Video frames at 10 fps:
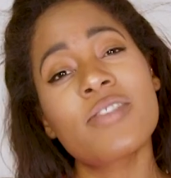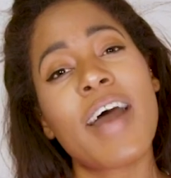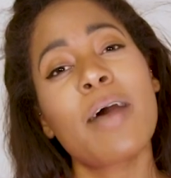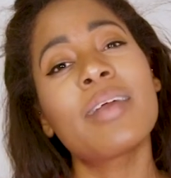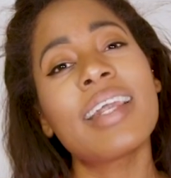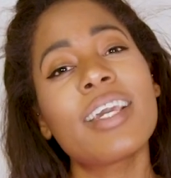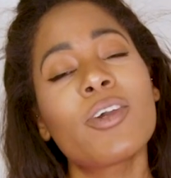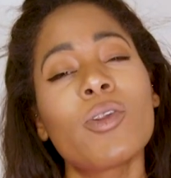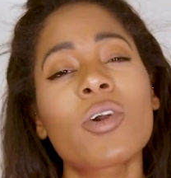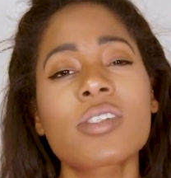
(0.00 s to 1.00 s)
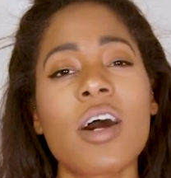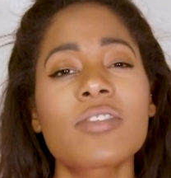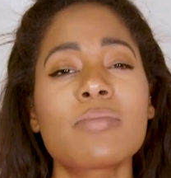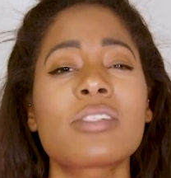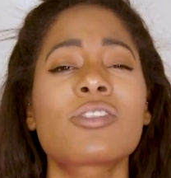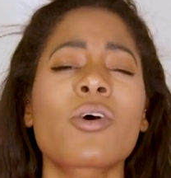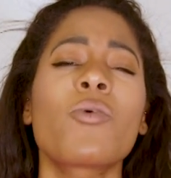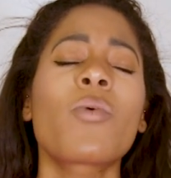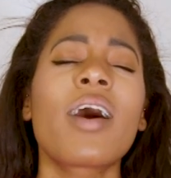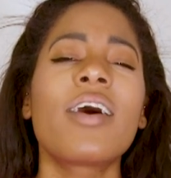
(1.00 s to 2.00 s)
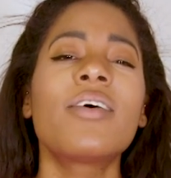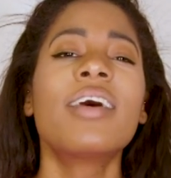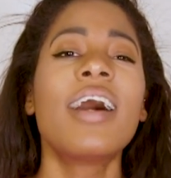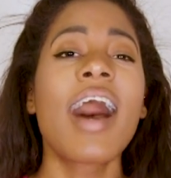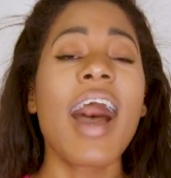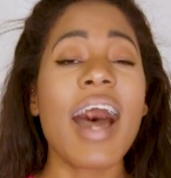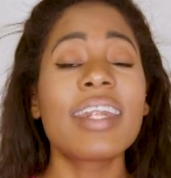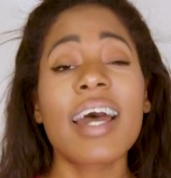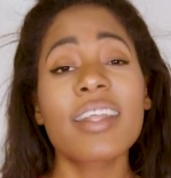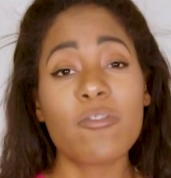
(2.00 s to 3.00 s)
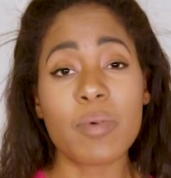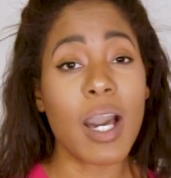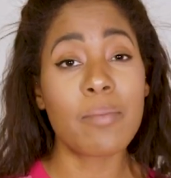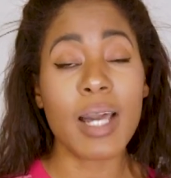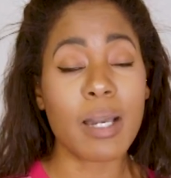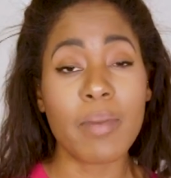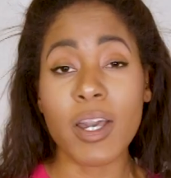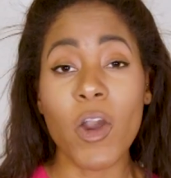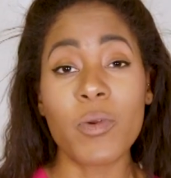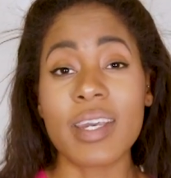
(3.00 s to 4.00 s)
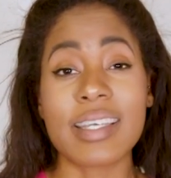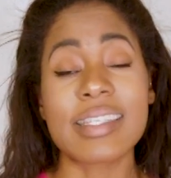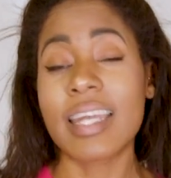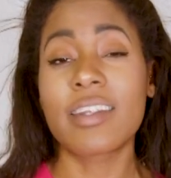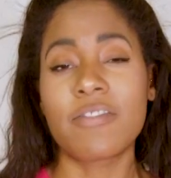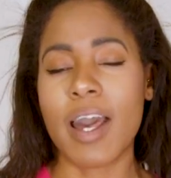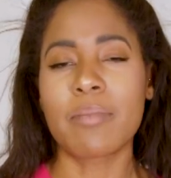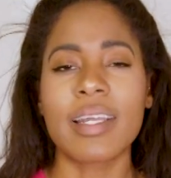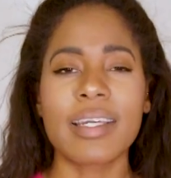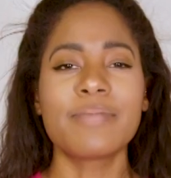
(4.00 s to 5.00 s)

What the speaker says: family who looked after me so well, and now they've become like my own extended family.